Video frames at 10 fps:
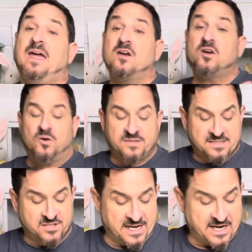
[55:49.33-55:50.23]
Go
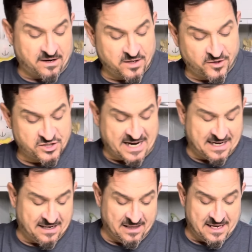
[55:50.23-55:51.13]
check out her
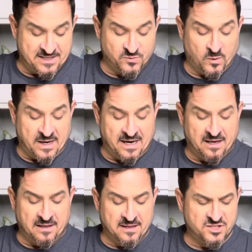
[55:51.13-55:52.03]
channel as
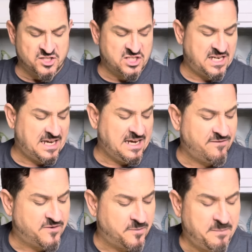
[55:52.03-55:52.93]
well. She,
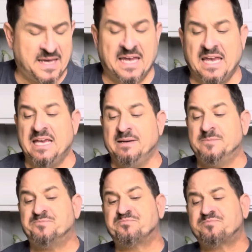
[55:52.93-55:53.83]
for me,
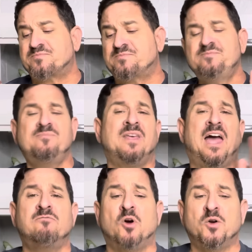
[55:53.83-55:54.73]

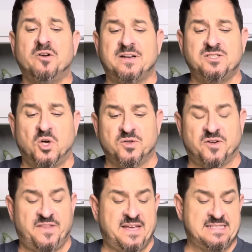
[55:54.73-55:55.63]
I wrote her and told
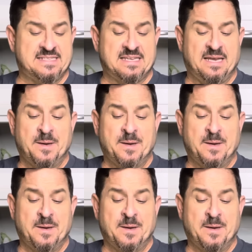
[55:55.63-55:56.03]
her this.